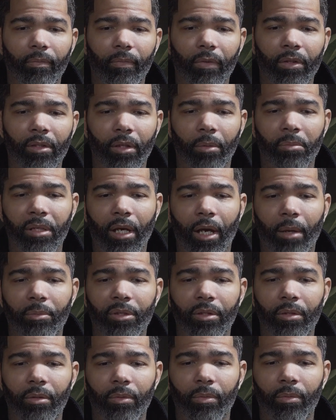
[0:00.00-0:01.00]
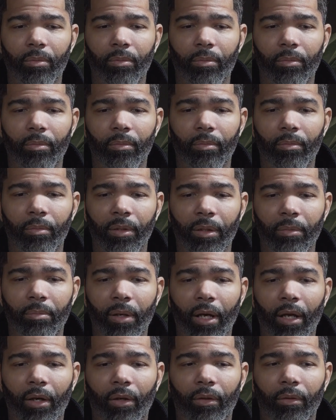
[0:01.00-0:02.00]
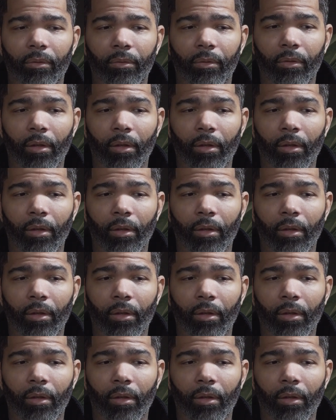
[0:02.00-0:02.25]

sometimes to be a better